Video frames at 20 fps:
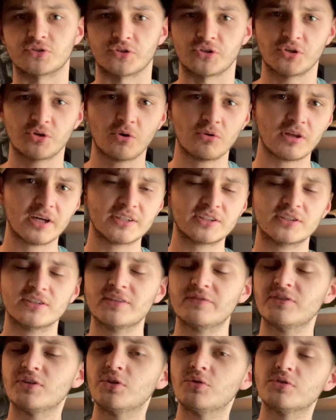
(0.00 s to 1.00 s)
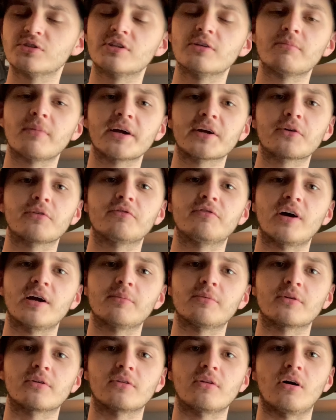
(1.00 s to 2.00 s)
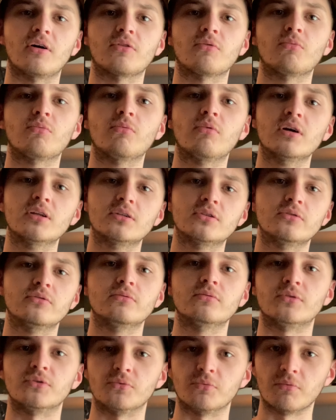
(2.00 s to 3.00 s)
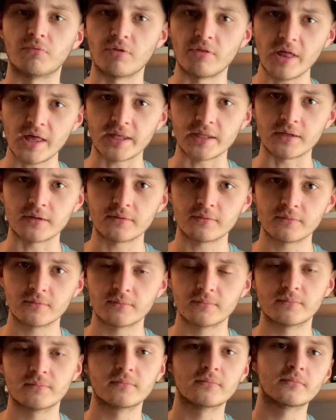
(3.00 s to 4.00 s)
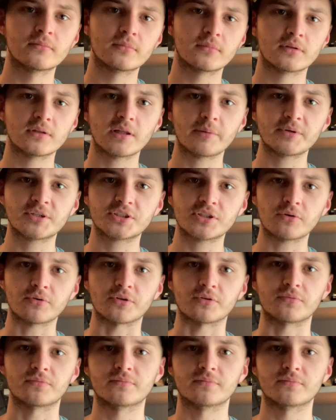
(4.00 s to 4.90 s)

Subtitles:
You don't like to even use the microfiber cloth. What do you do then? Let me show you.